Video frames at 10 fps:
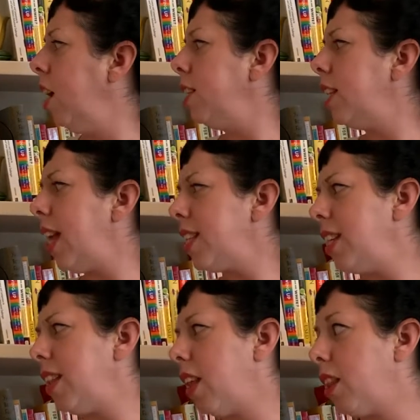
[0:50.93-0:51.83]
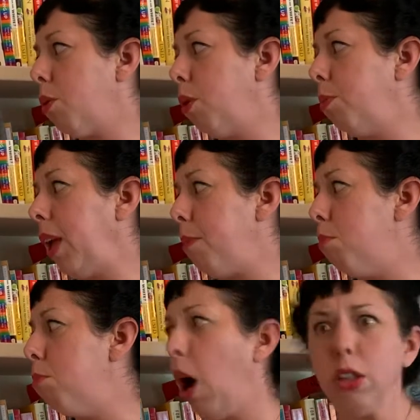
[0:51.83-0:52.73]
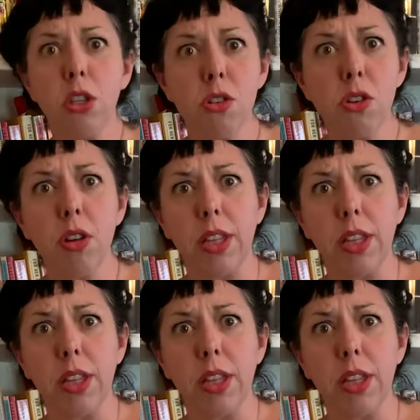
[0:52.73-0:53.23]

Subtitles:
Did that say that there will be a monster